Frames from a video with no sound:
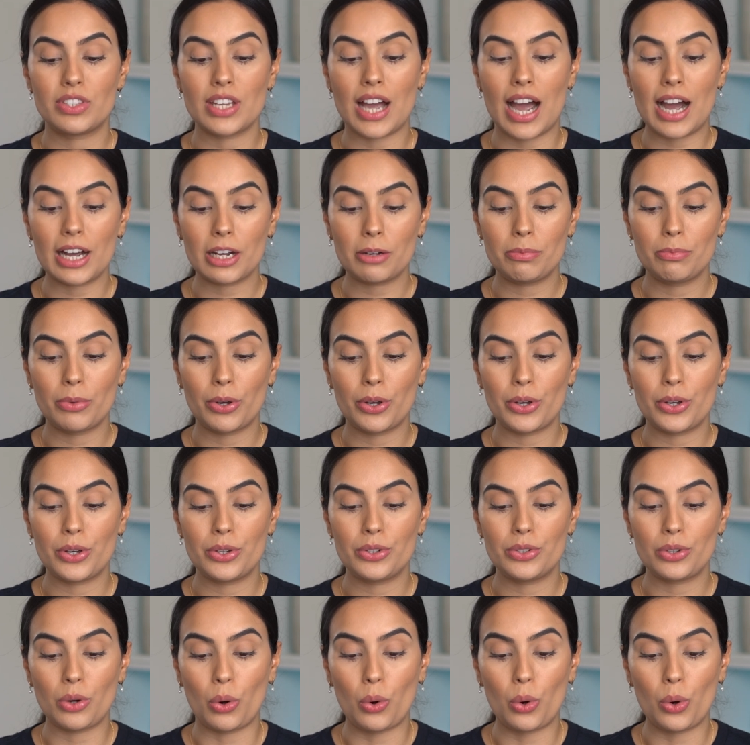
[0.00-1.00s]
dark
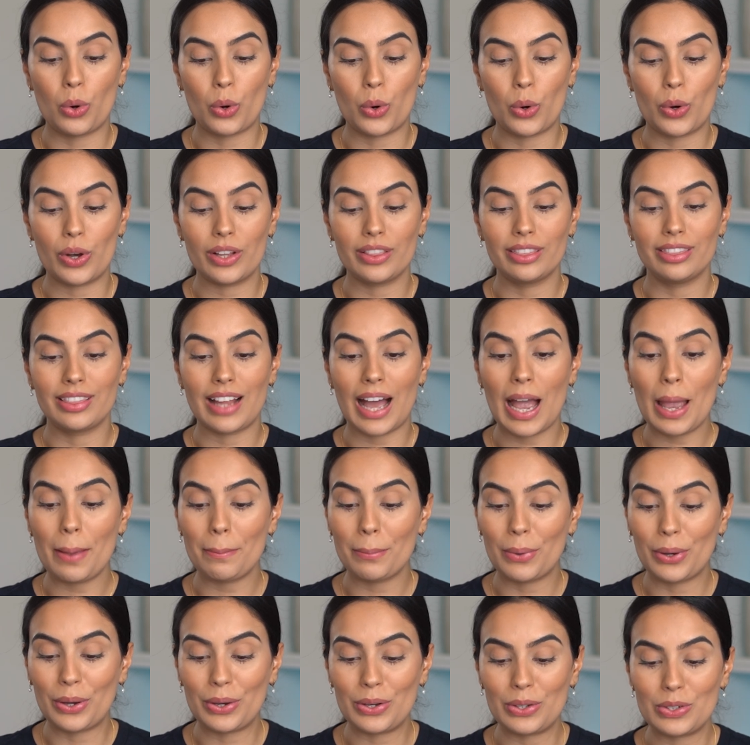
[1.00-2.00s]
mode or light
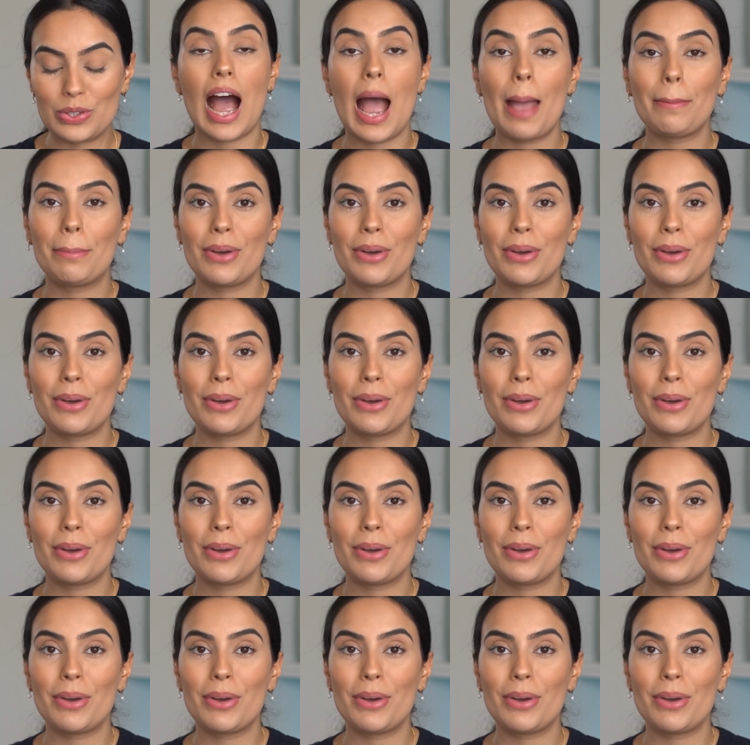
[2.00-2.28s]
mode. I